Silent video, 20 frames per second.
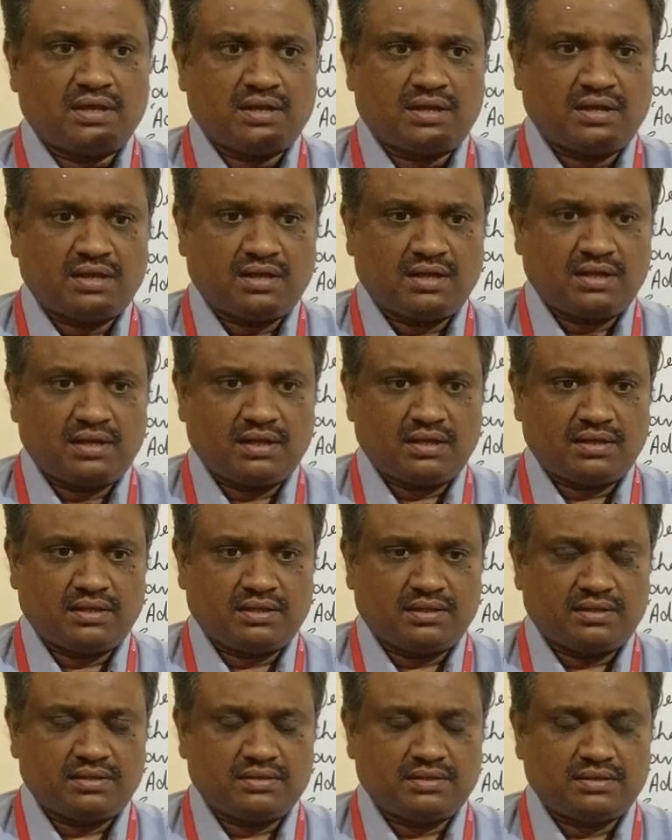
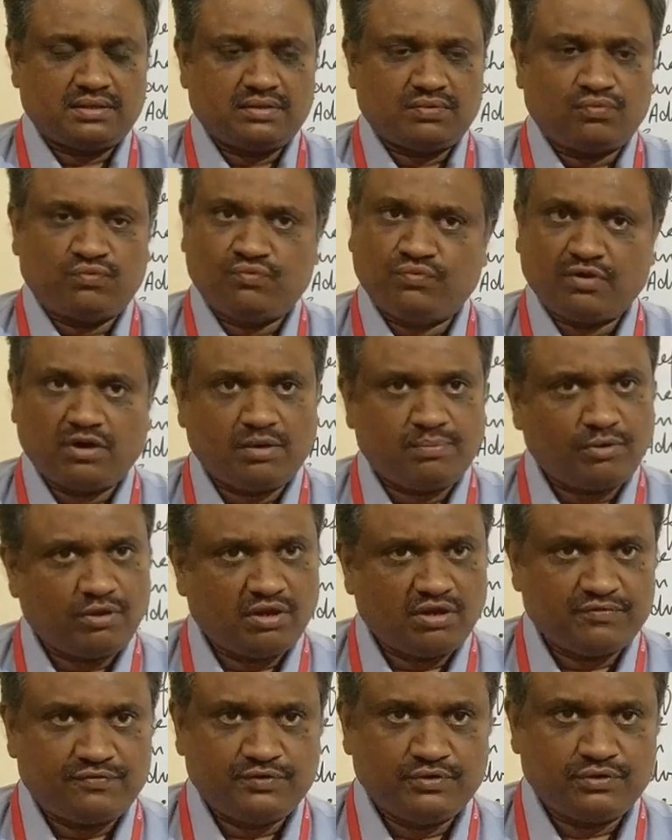Verb
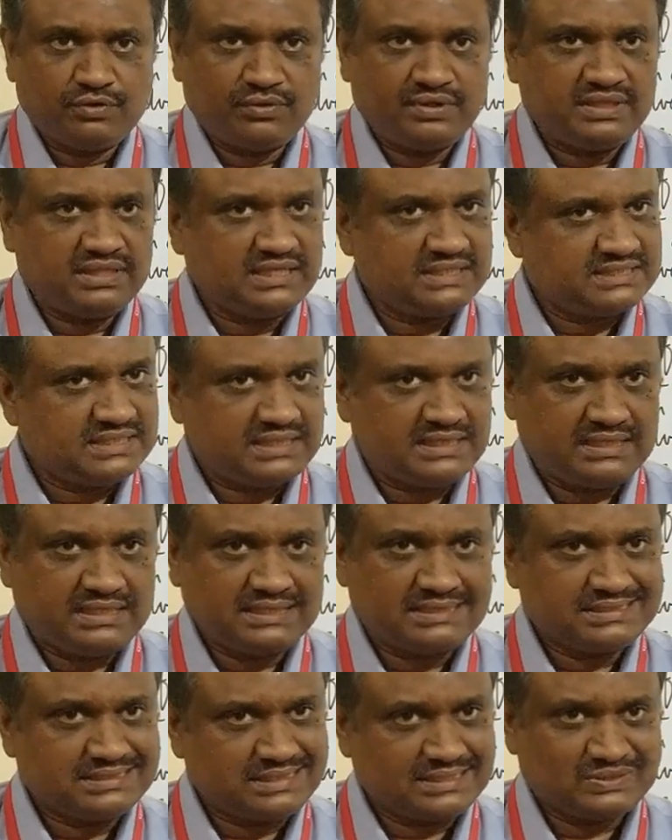all of you know in the
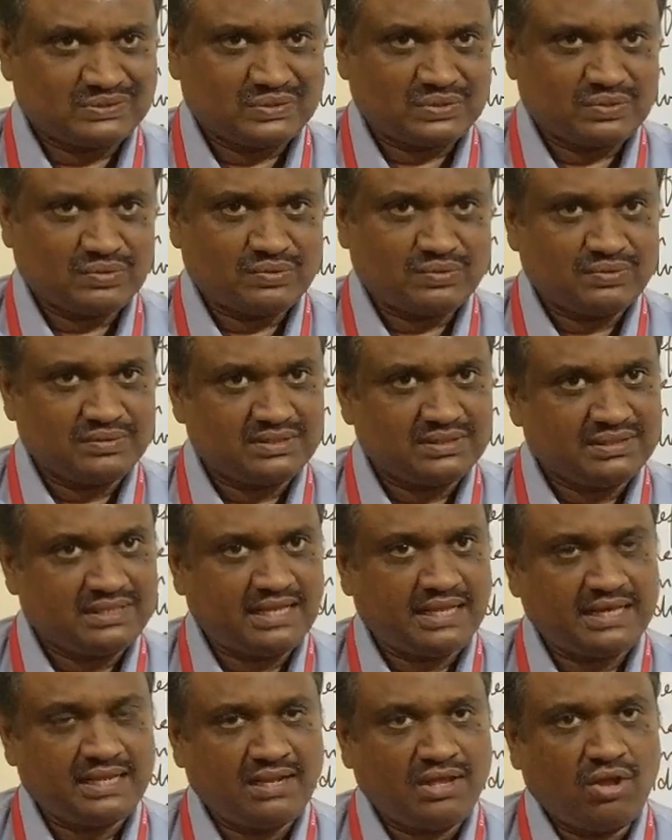sentence. Yes or no?
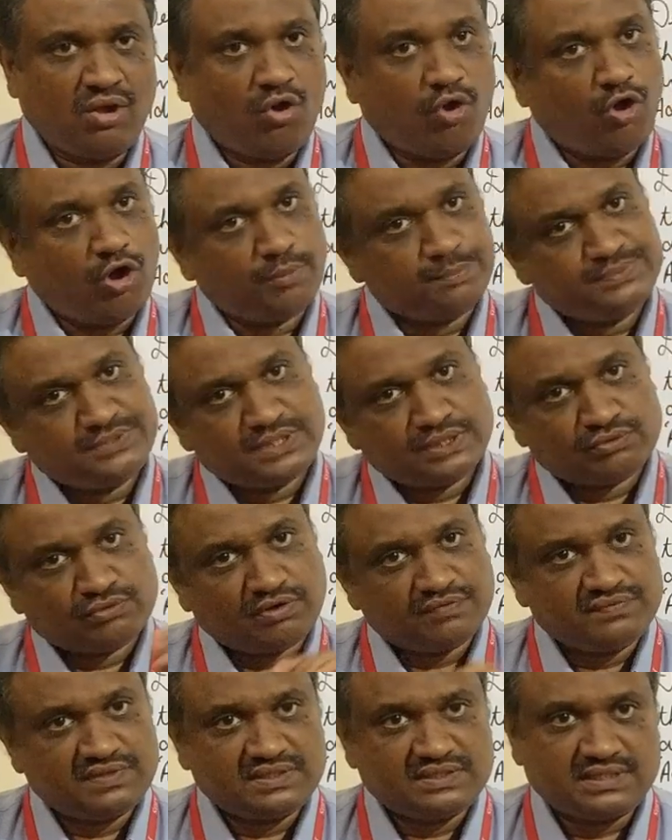Then object
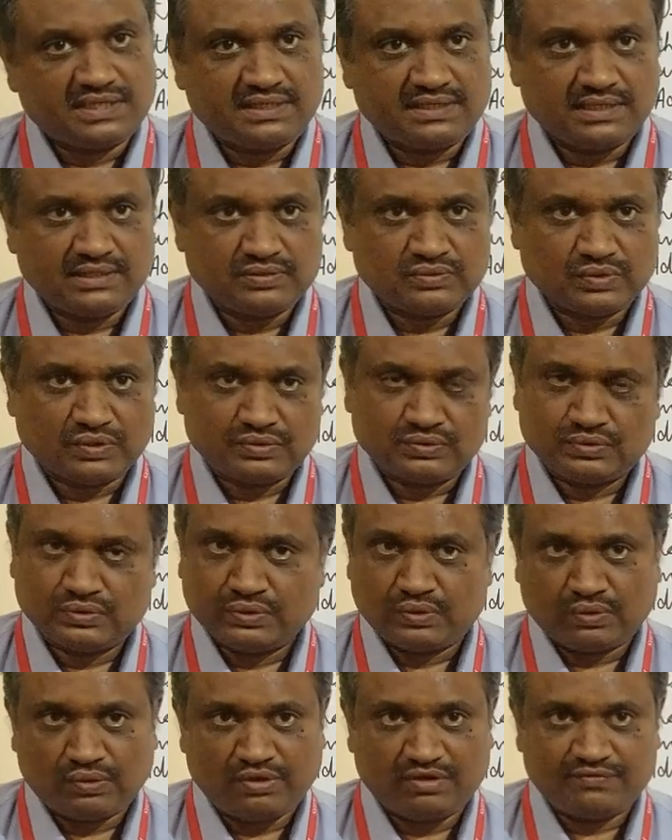of the sentence
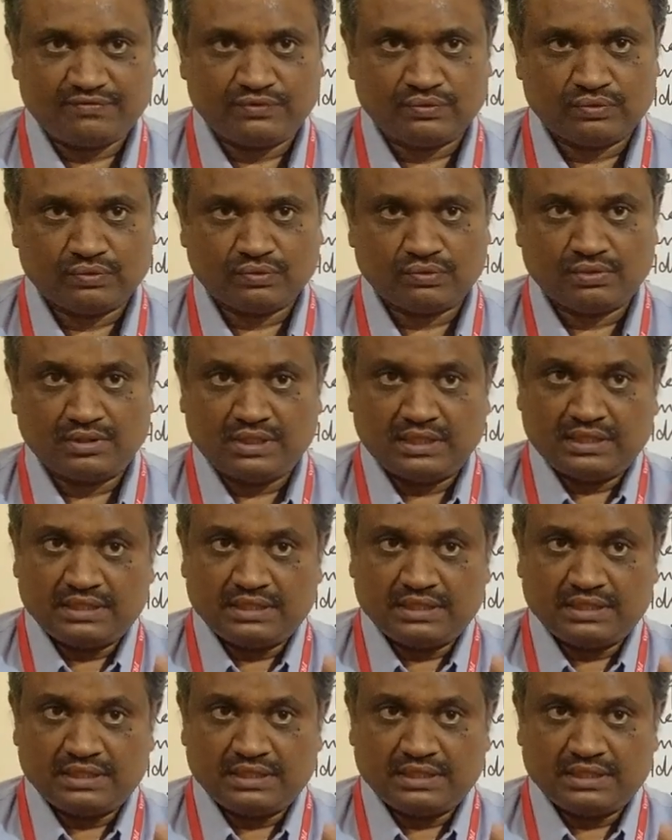also all of you know.